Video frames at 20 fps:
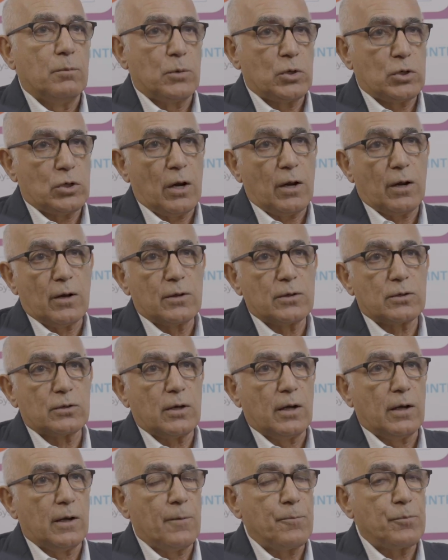machines.
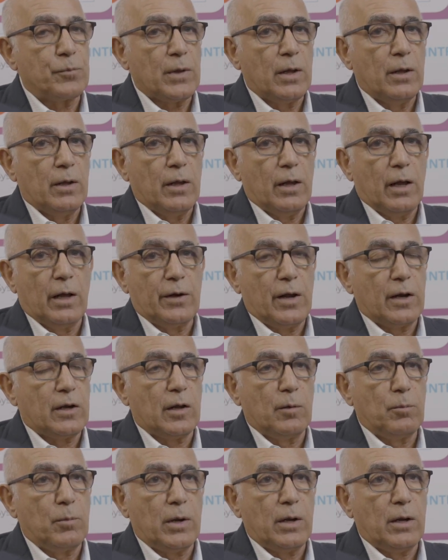And they
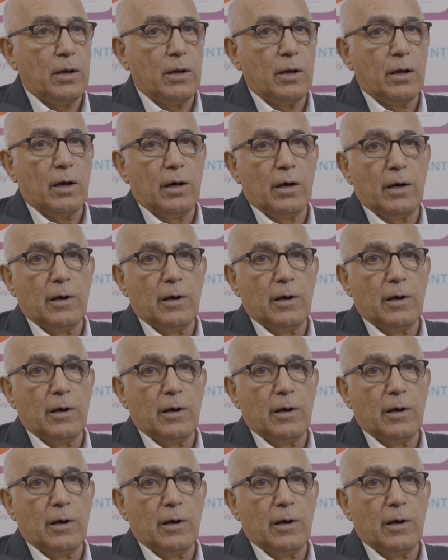can be